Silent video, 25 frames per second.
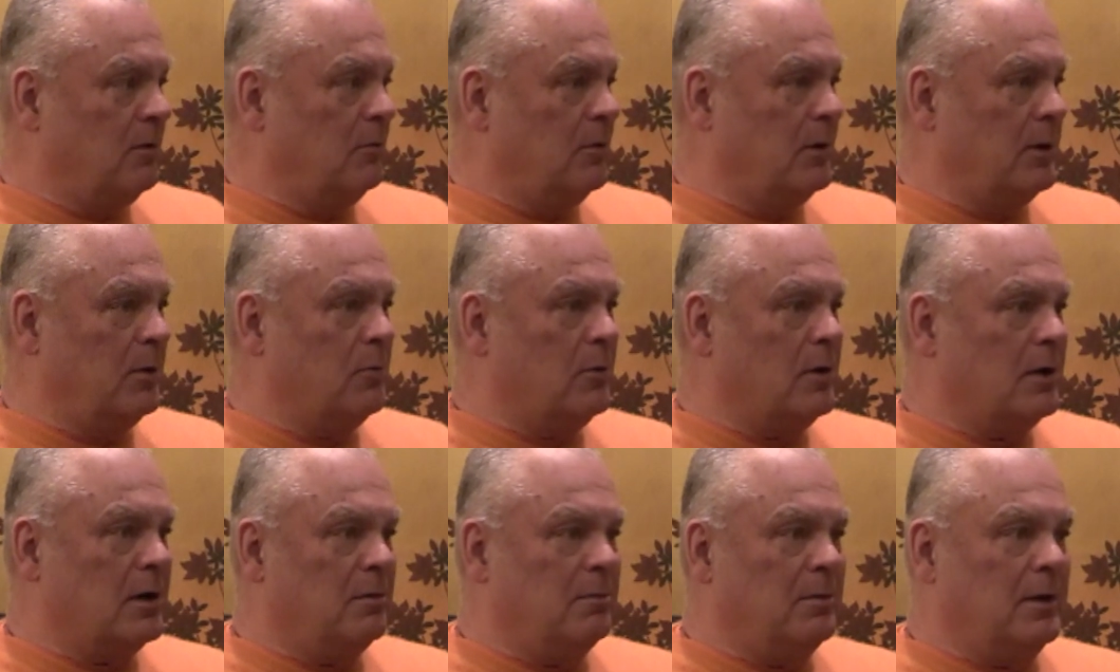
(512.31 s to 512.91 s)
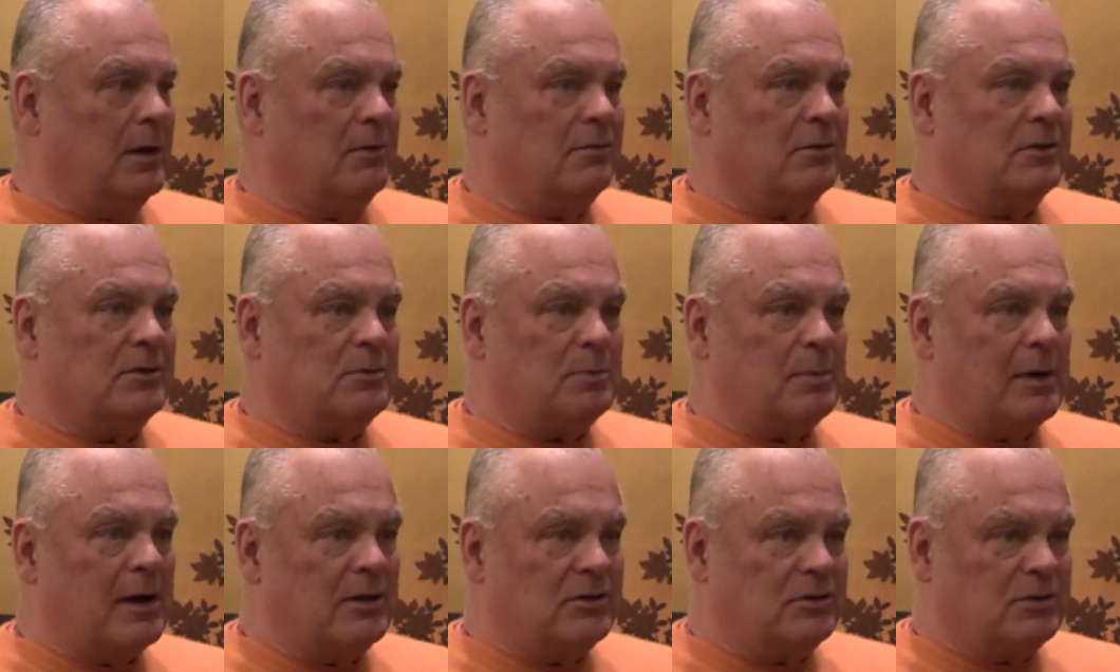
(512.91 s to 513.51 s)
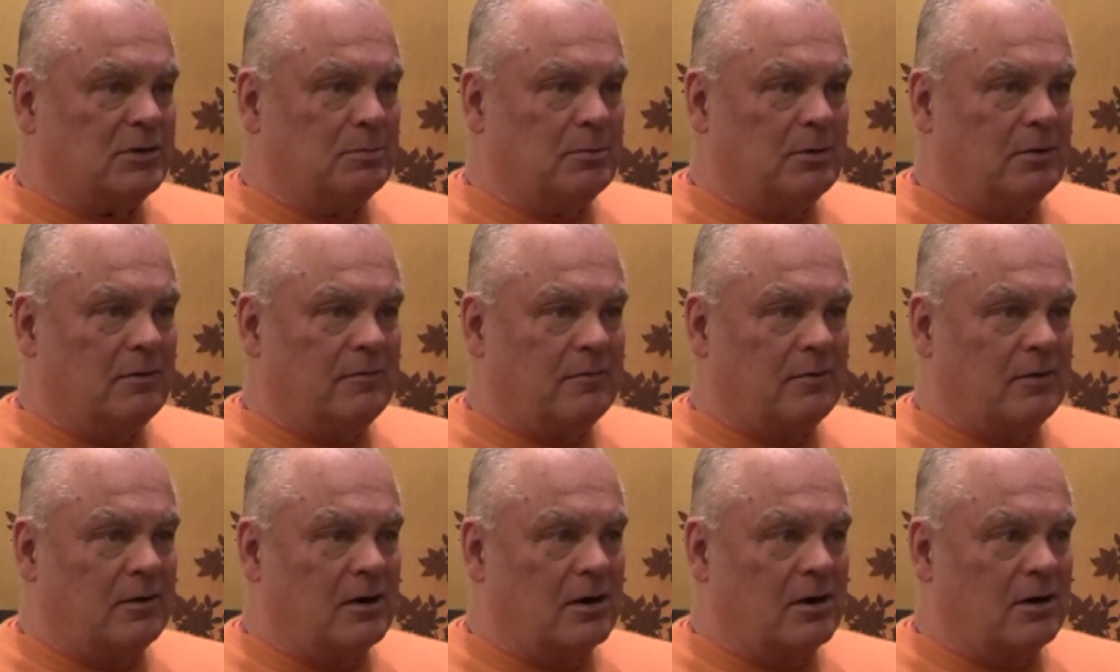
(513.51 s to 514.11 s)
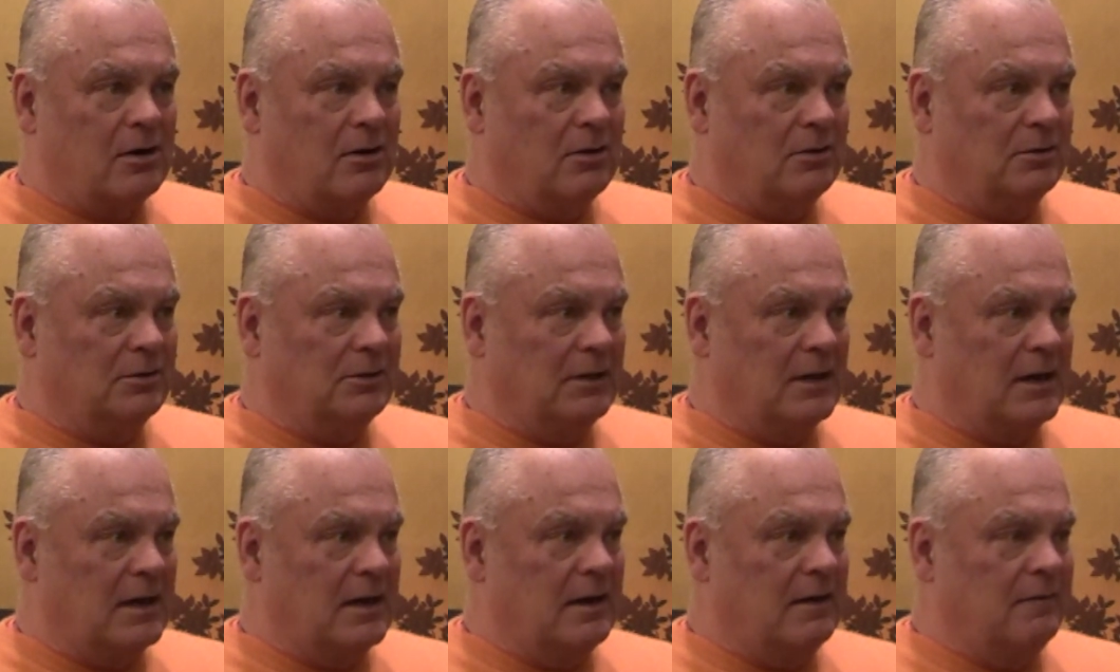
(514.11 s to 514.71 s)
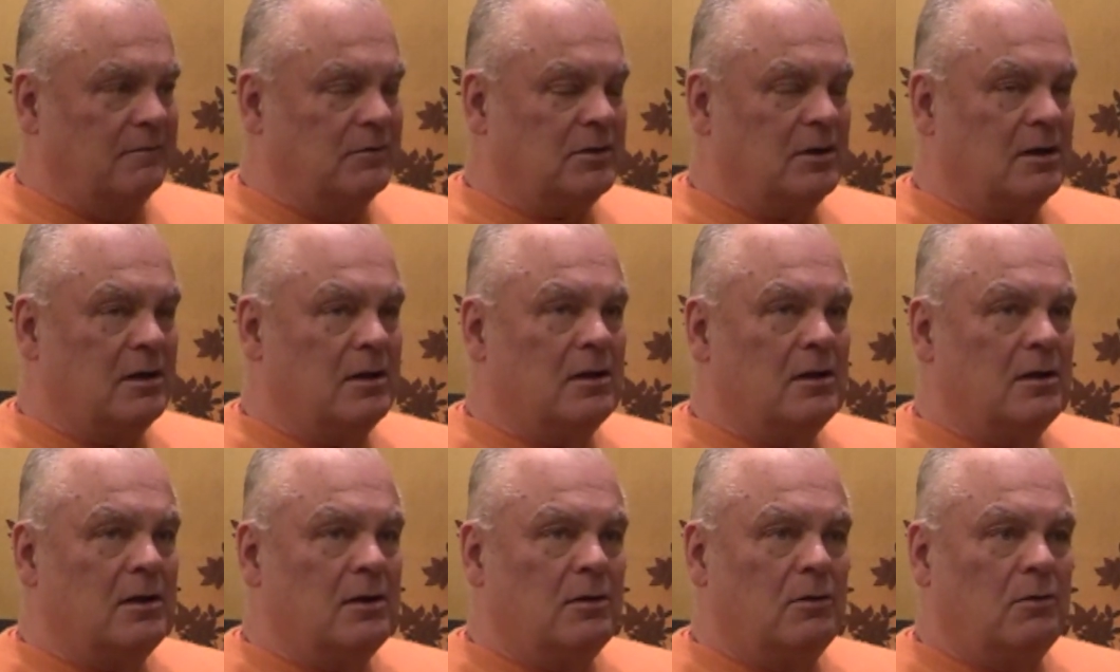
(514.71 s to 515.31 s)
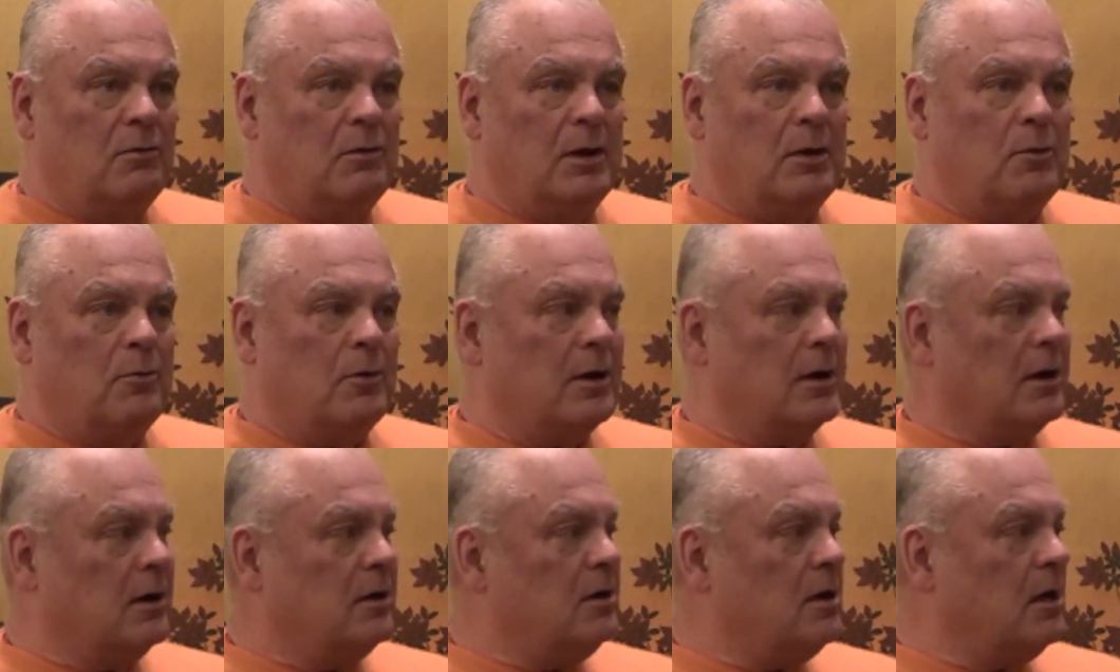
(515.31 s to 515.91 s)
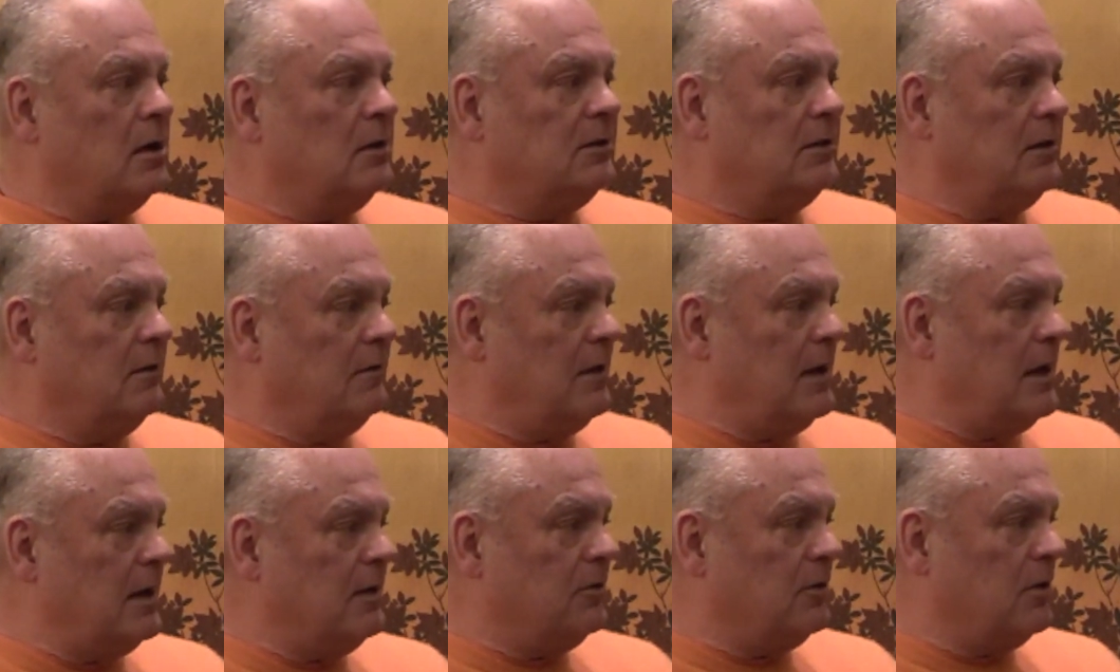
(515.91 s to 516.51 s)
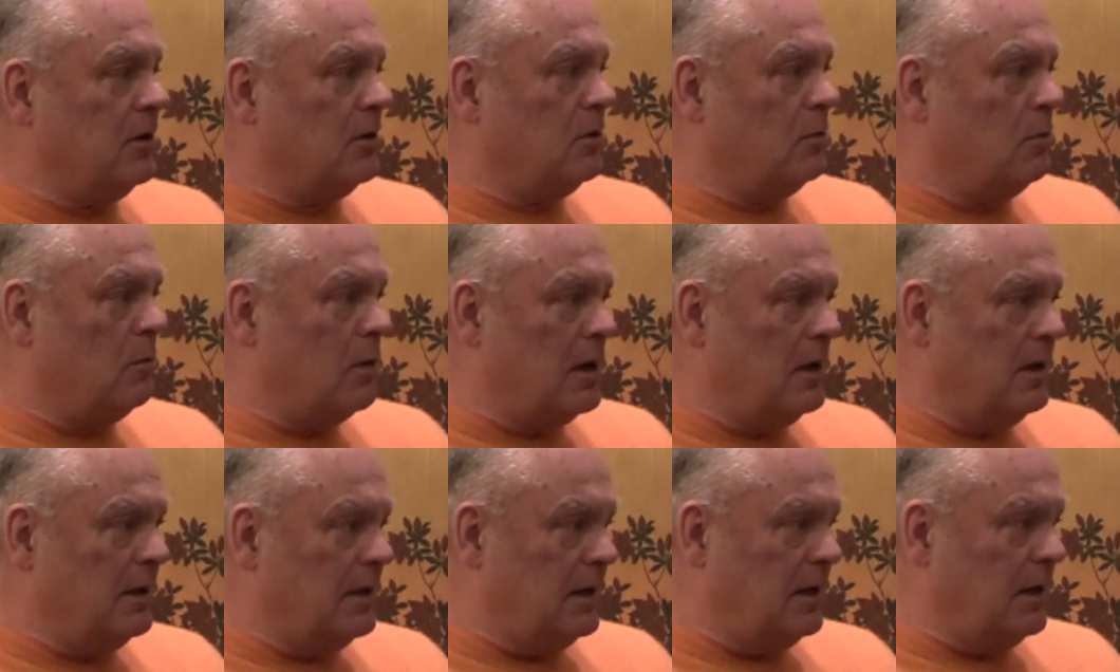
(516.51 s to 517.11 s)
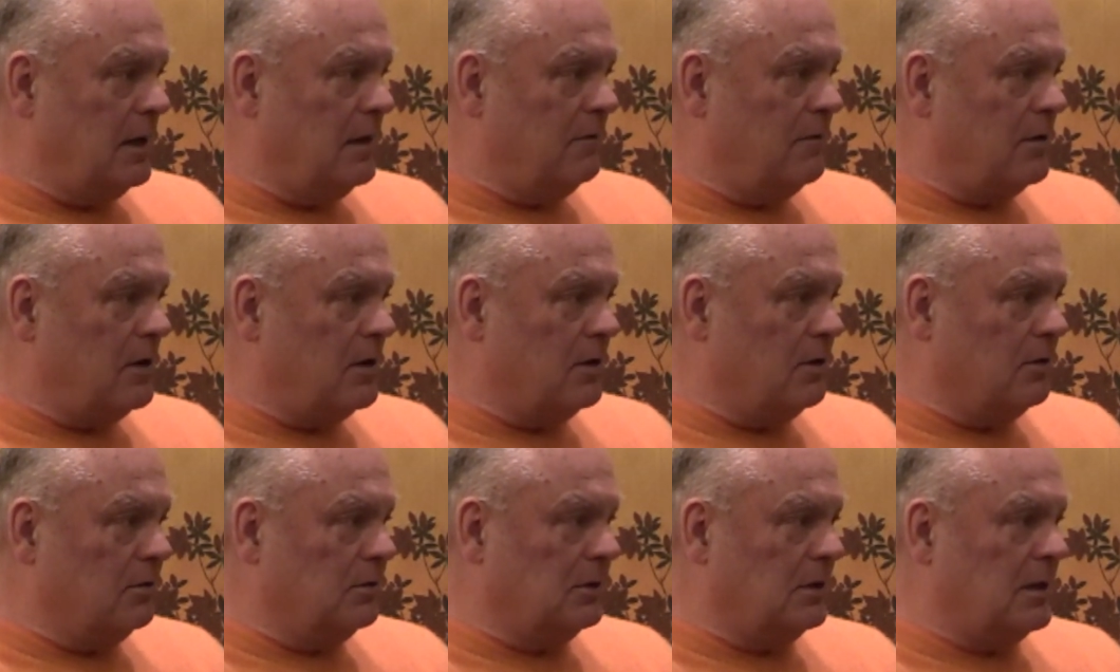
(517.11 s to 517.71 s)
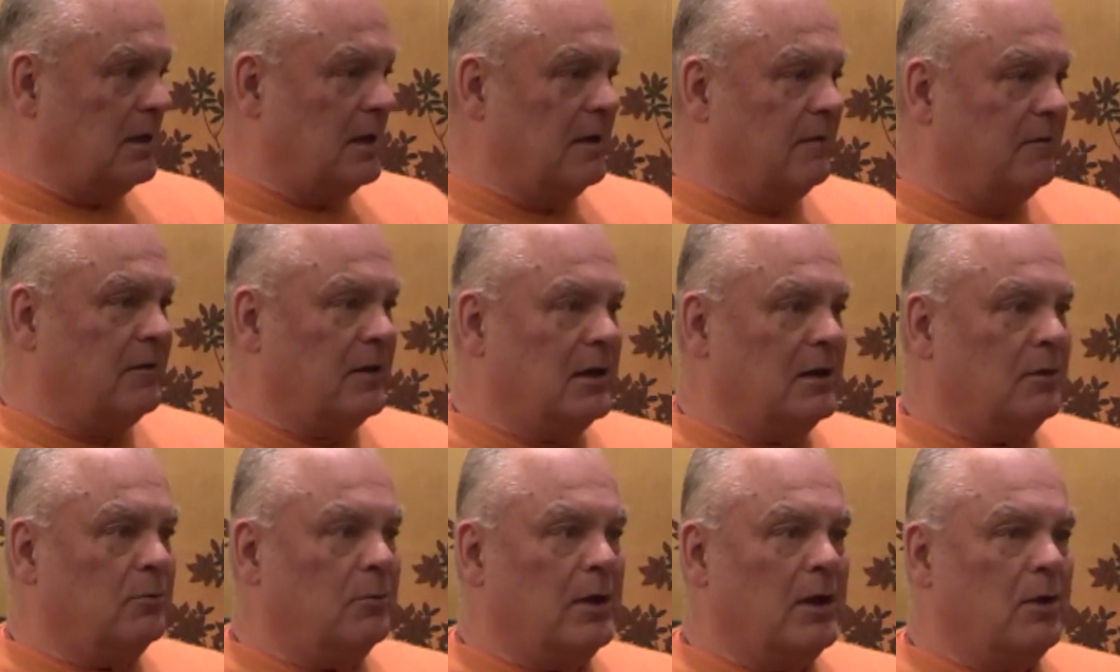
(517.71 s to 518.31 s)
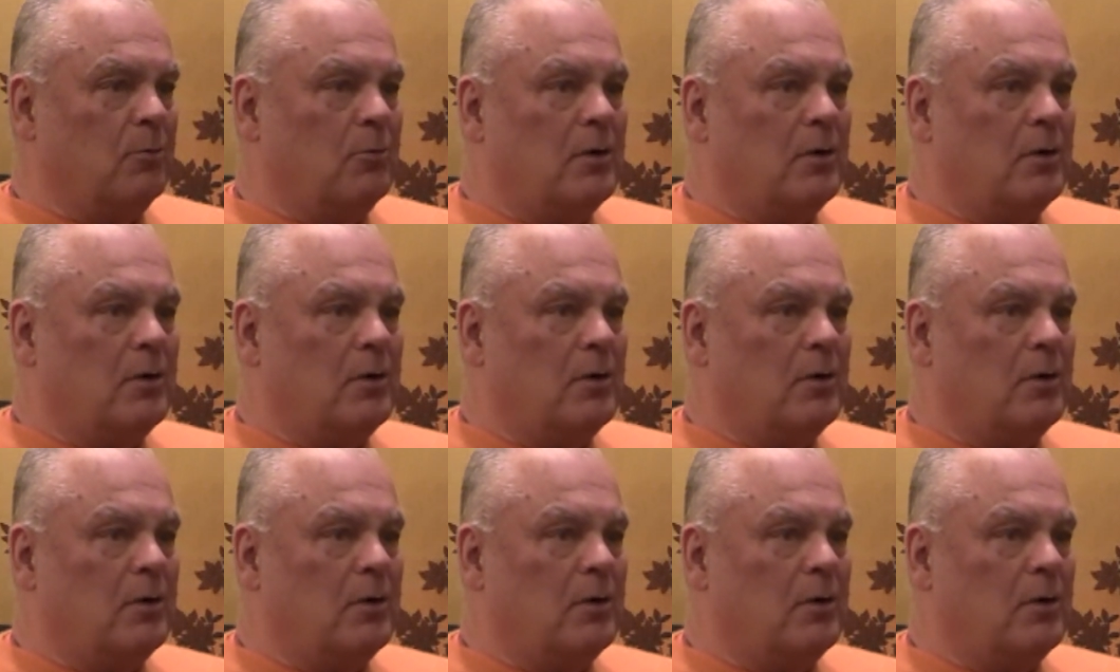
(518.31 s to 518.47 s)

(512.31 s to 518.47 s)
we want to be responsible for our own lives, we want to cultivate the quality of our own life, and we